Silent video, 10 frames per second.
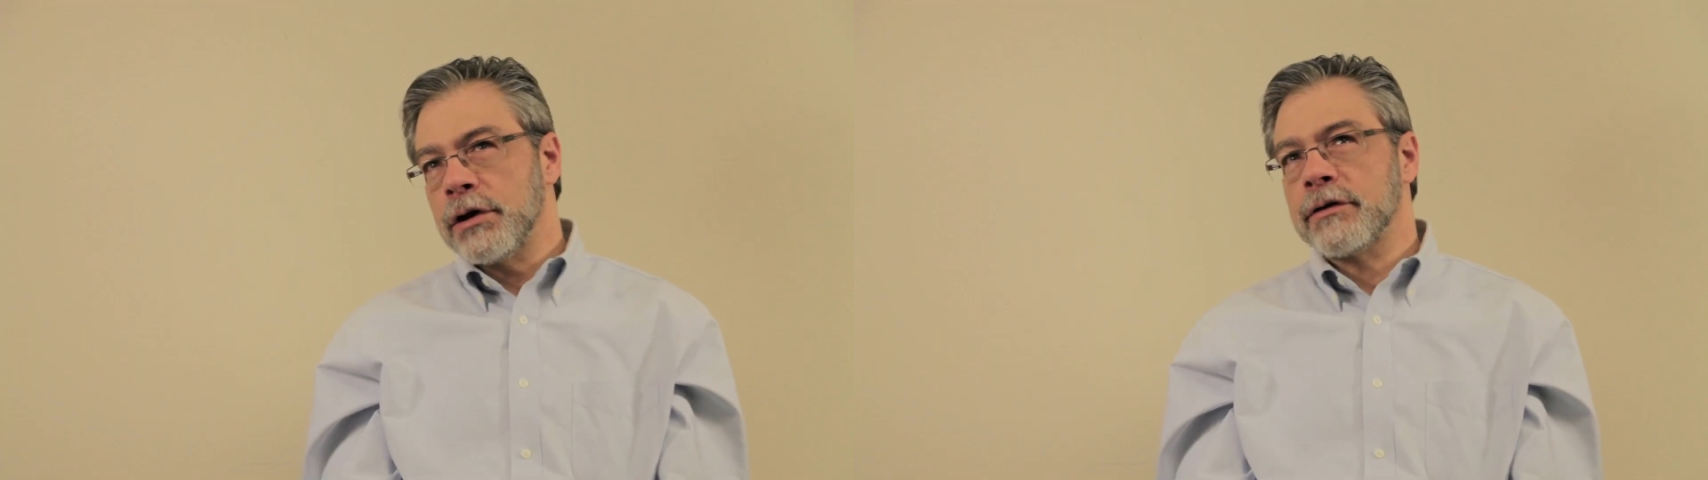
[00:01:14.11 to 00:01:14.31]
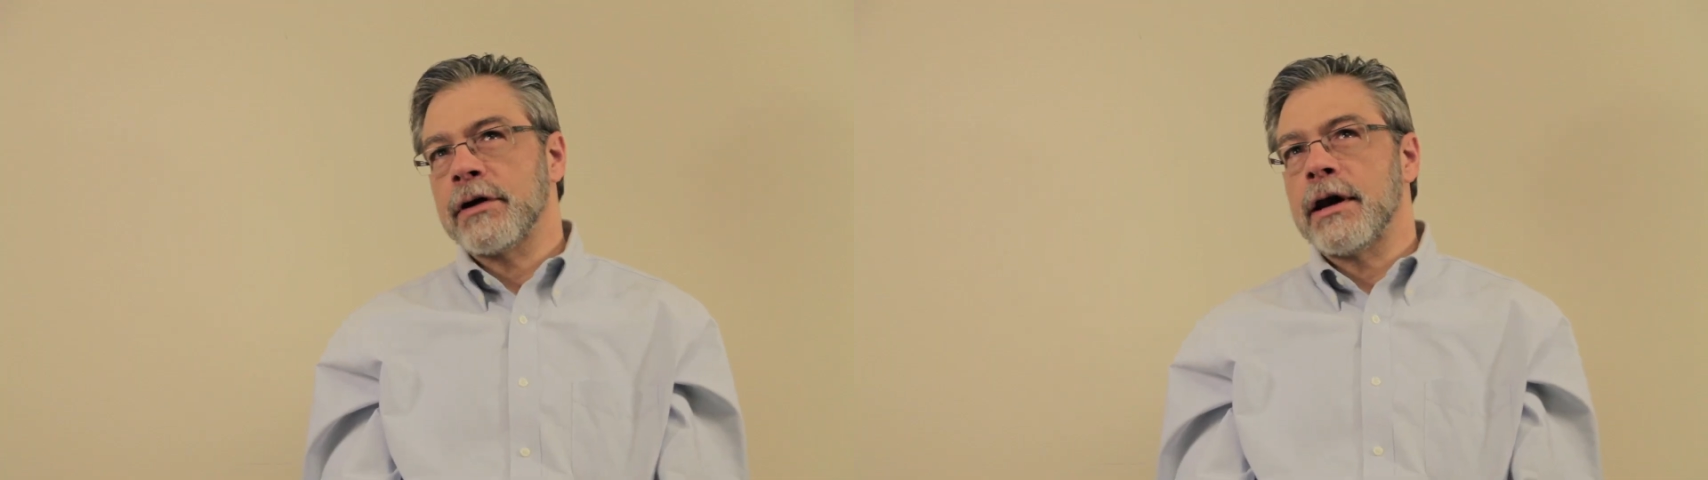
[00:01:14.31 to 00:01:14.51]

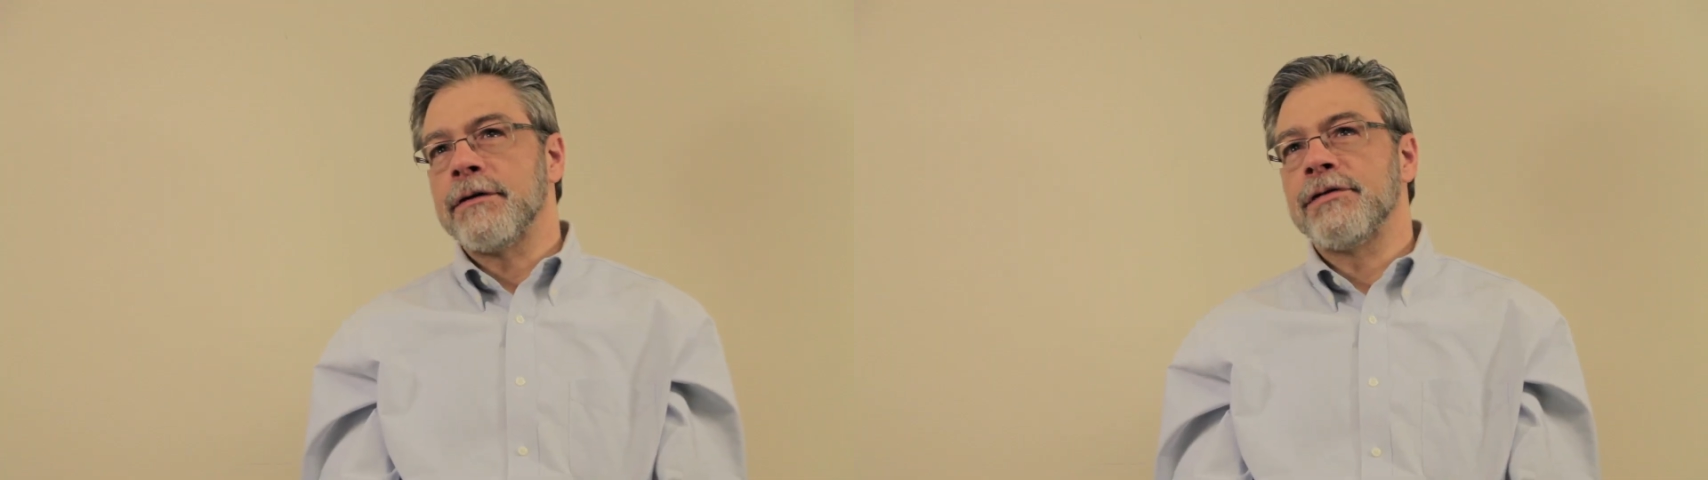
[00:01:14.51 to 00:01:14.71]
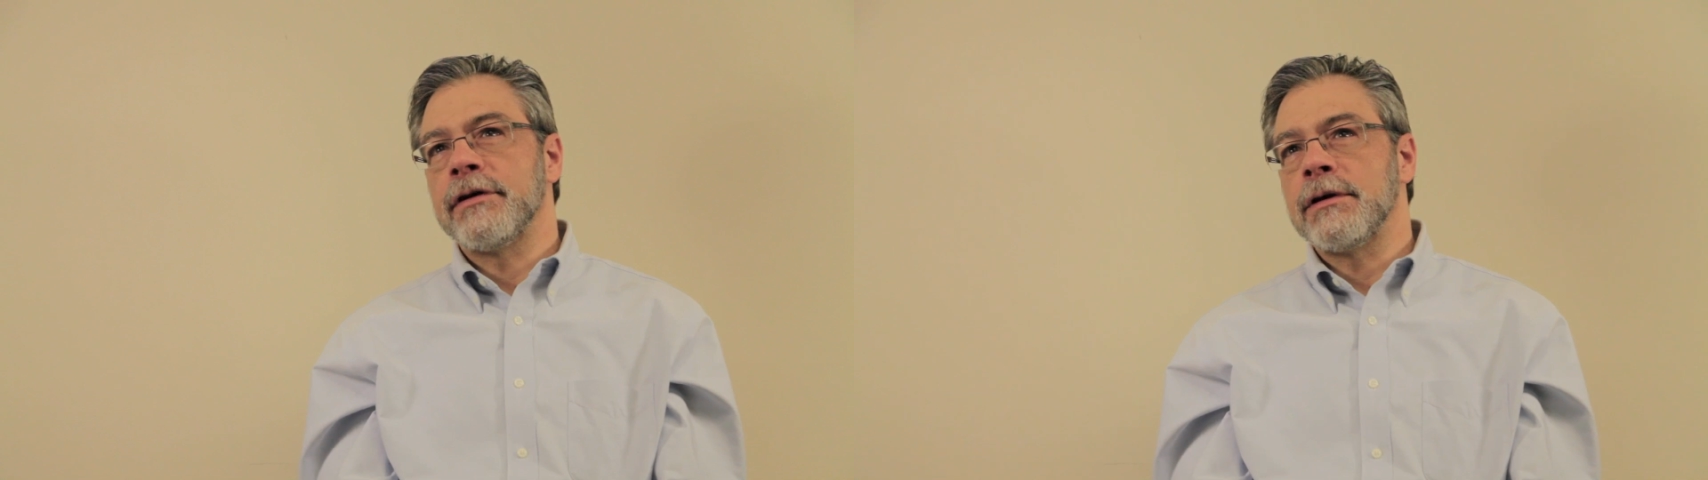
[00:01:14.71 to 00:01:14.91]
Two things that
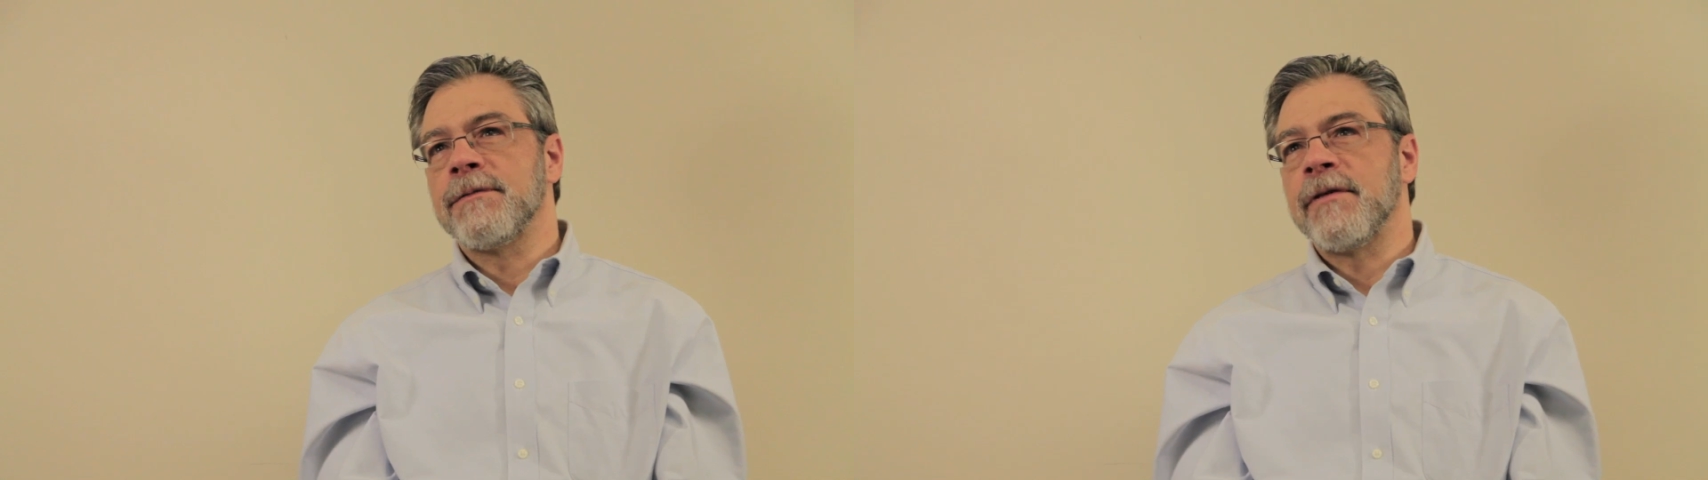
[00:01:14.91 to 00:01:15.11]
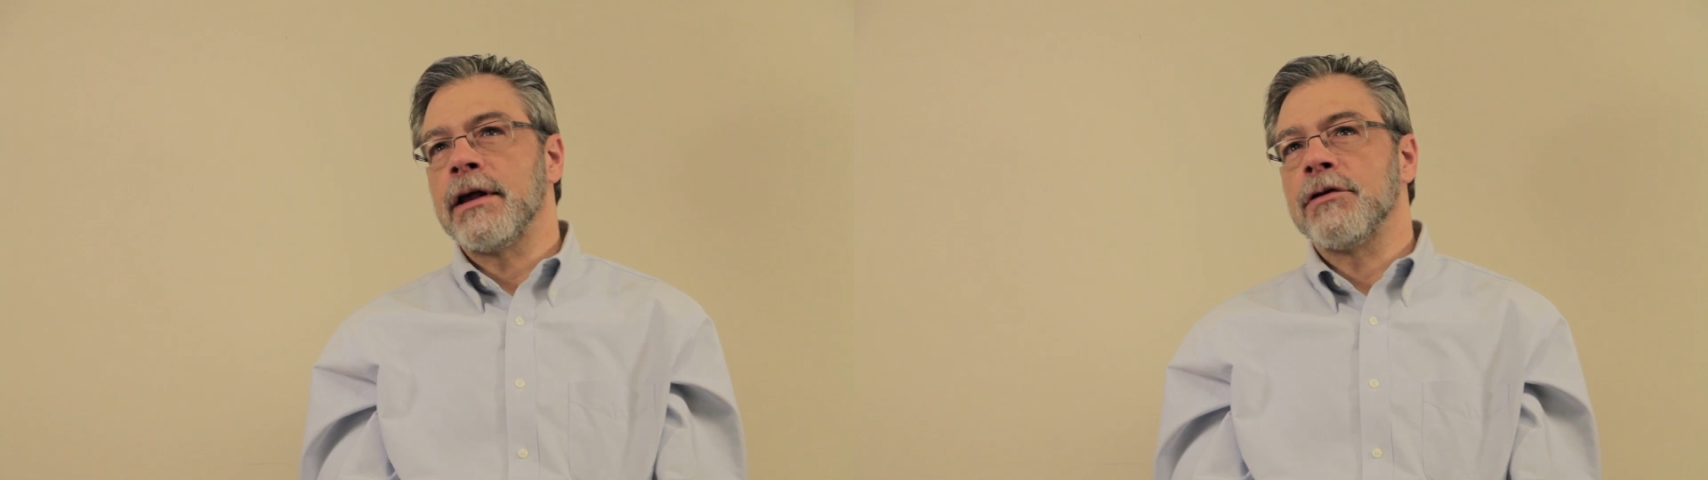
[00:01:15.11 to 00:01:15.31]
I've
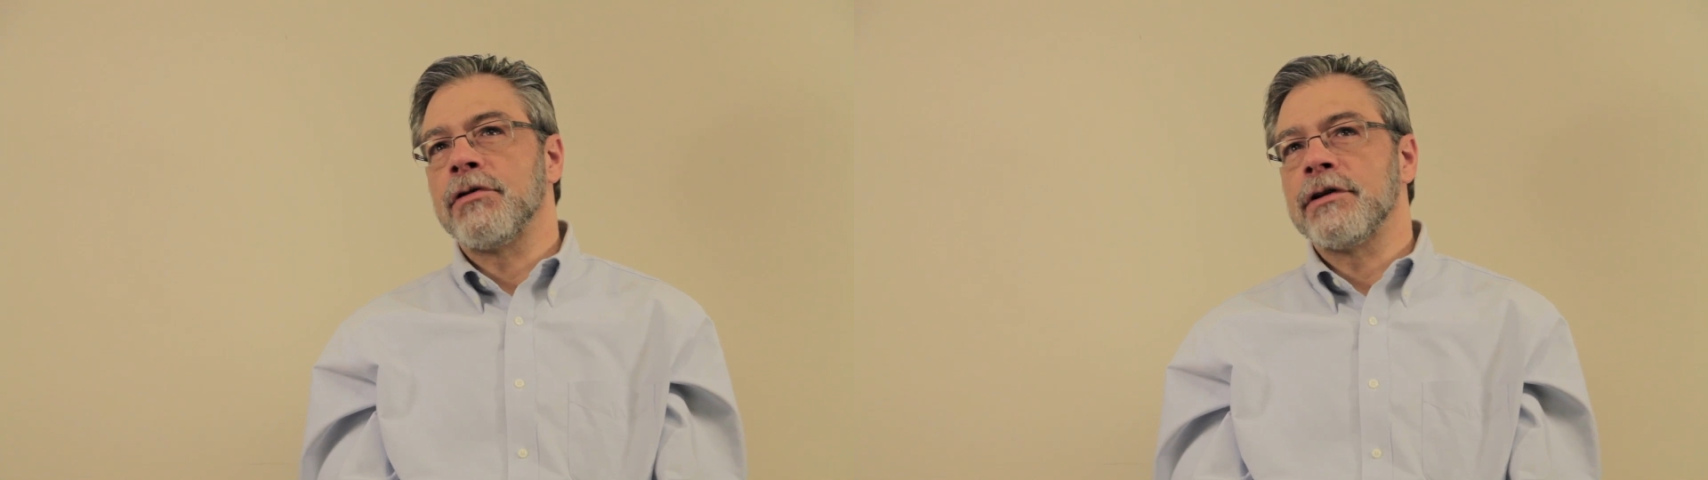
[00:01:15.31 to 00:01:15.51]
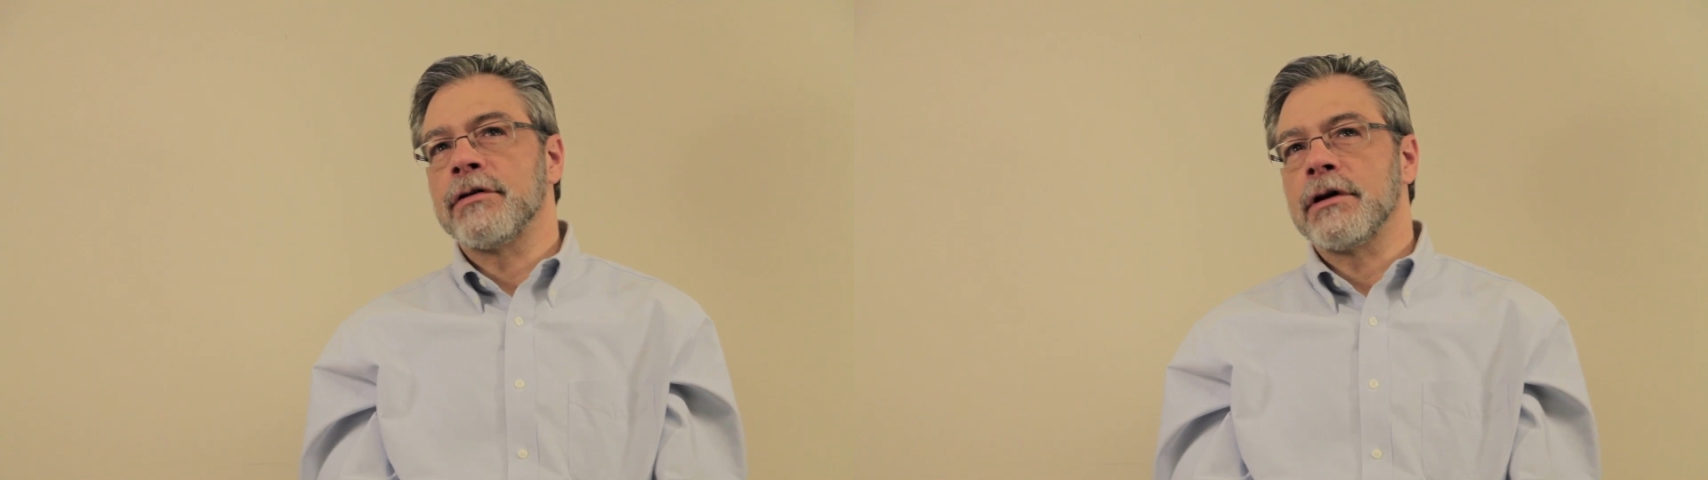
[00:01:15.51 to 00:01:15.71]
seen
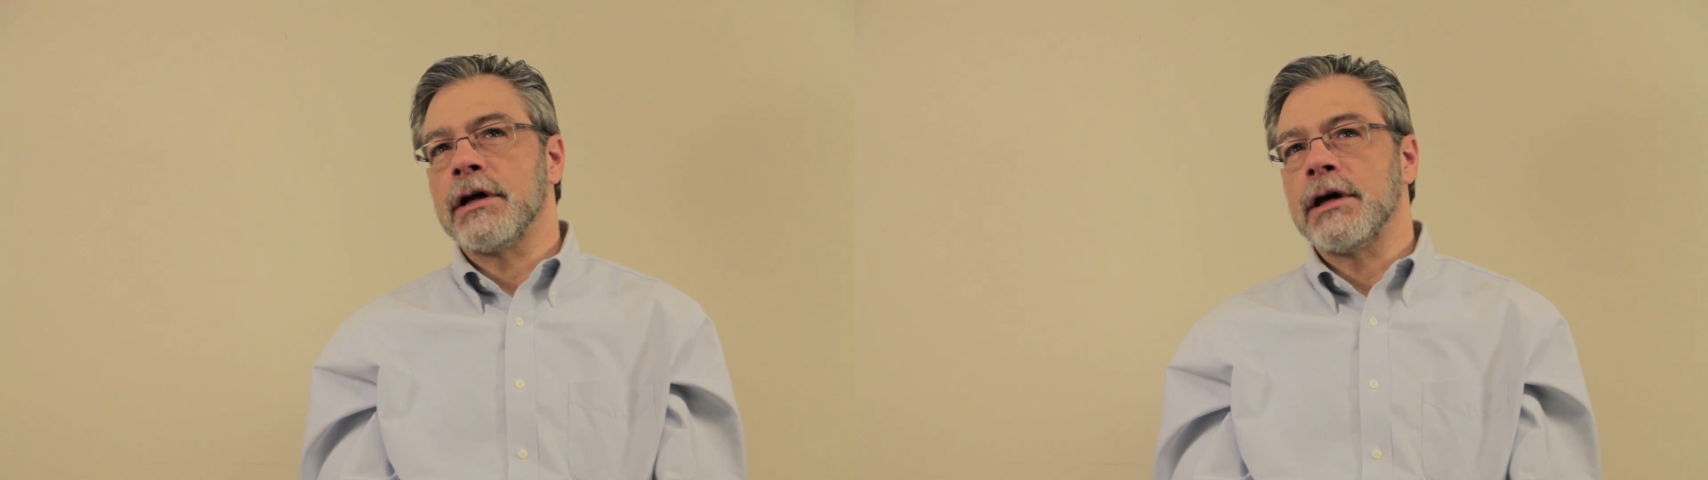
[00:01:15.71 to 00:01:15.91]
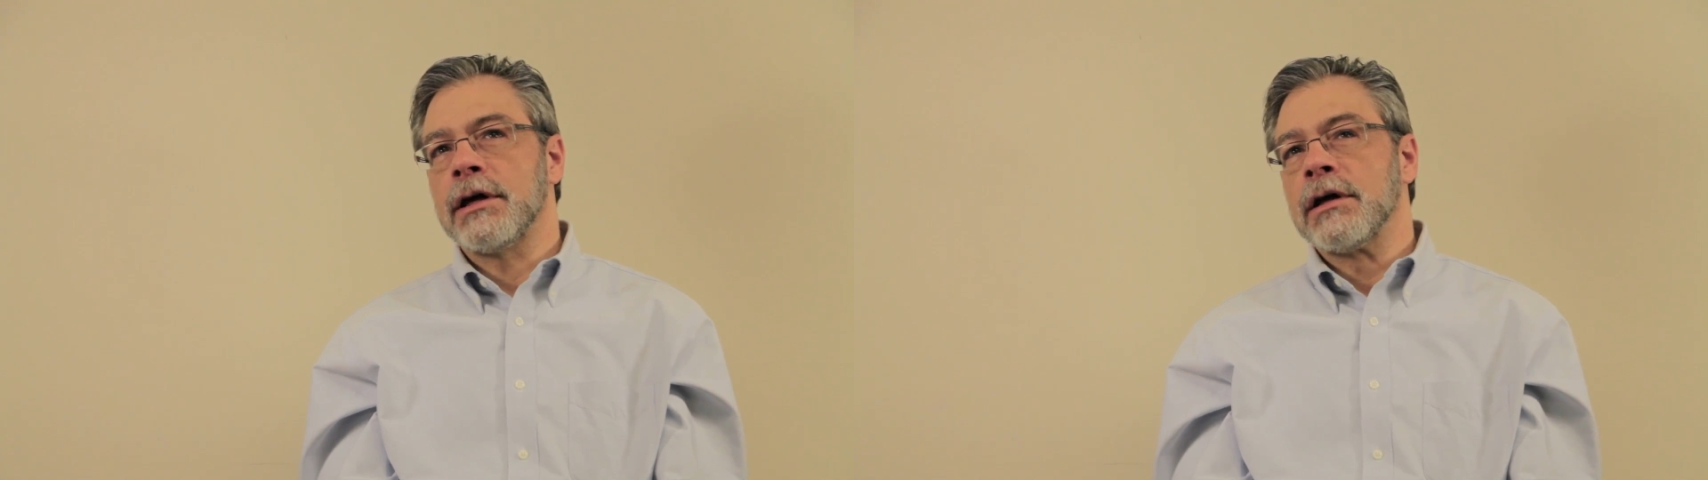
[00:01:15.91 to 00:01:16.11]
fairly
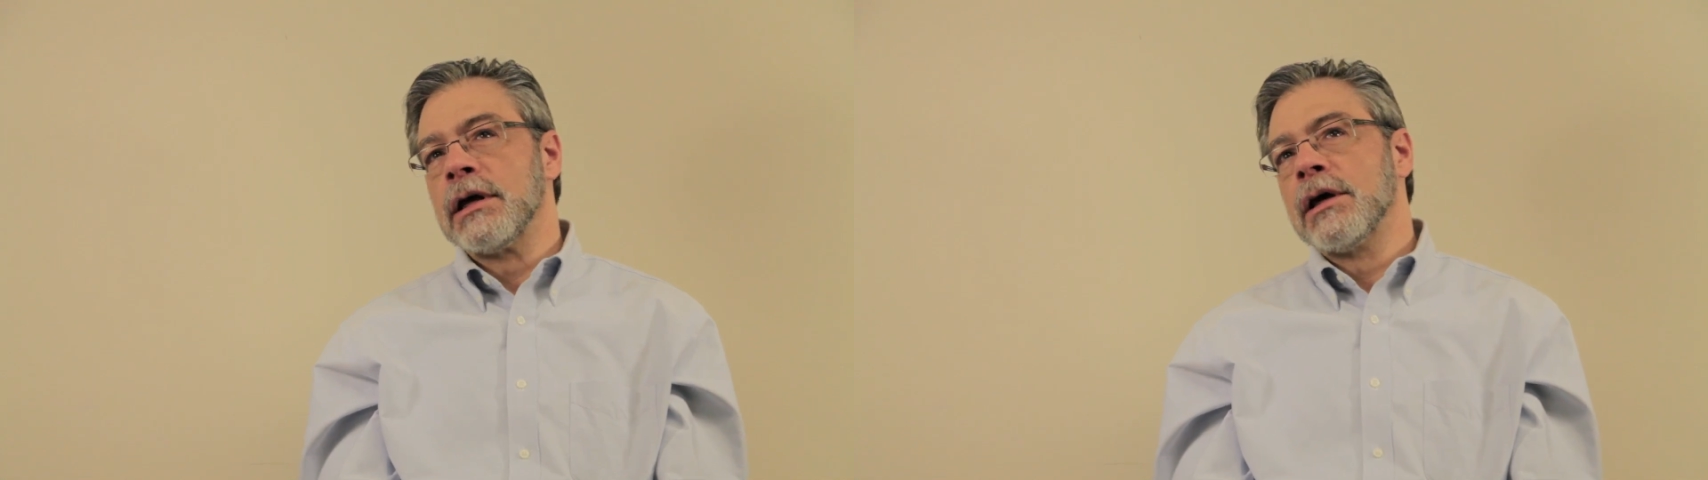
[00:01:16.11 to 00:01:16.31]
recently,